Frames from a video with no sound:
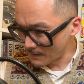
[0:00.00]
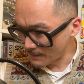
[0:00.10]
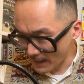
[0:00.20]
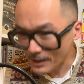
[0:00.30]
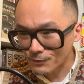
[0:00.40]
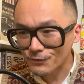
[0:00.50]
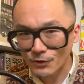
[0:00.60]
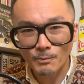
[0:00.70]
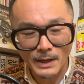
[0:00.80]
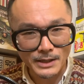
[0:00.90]
Thank you
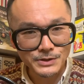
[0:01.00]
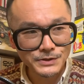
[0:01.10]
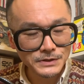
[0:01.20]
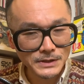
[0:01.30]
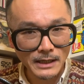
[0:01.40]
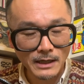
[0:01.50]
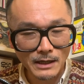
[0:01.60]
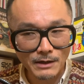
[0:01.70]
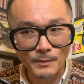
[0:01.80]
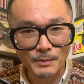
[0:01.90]
so much
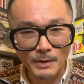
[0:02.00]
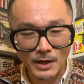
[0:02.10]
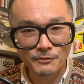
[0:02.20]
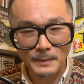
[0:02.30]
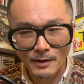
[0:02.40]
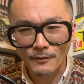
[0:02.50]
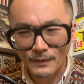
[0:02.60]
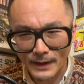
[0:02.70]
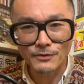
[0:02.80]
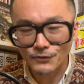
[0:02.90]
from the bottom of my heart.
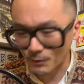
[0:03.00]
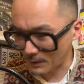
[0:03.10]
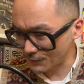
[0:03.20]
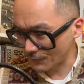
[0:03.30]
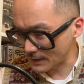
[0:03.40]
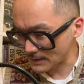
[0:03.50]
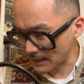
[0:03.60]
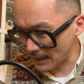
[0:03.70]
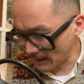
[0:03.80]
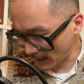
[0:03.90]
Thank you so much for this.
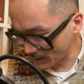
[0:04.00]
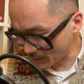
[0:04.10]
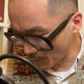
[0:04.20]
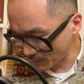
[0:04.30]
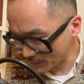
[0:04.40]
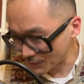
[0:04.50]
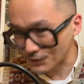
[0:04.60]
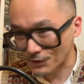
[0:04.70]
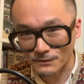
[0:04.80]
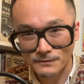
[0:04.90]
I don't
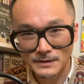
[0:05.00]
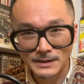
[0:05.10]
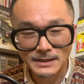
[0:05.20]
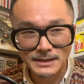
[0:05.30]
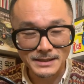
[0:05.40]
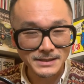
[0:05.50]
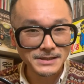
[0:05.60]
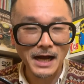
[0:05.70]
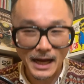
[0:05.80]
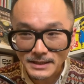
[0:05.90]
deserve this
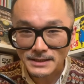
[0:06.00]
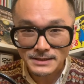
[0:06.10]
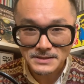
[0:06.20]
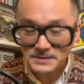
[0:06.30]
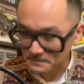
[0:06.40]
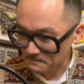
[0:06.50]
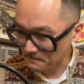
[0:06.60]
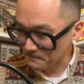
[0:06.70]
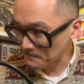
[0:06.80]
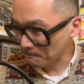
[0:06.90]
kindness.
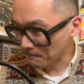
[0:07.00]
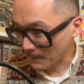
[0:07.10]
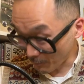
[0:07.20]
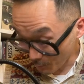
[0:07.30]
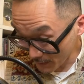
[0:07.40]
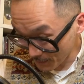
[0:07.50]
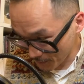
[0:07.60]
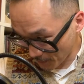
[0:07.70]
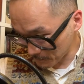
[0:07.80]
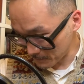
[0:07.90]
I really
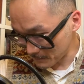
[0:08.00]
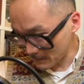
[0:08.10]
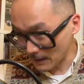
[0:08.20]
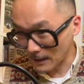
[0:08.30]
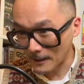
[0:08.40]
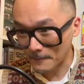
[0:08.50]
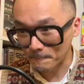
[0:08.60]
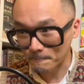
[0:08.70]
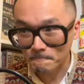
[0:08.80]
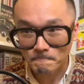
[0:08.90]
don't.
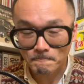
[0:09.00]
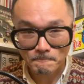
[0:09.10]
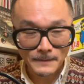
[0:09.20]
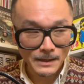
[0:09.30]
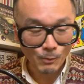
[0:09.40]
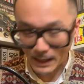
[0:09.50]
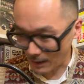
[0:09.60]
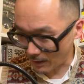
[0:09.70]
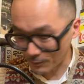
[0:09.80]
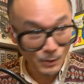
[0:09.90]
Wow,
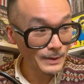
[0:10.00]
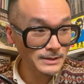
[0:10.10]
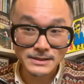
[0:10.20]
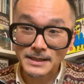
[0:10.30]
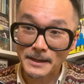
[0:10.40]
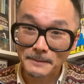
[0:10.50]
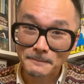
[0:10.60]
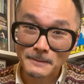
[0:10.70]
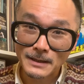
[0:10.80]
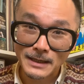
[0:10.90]
I don't know what to say.
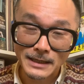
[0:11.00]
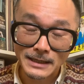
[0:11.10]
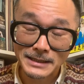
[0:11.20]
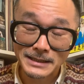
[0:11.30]
Thank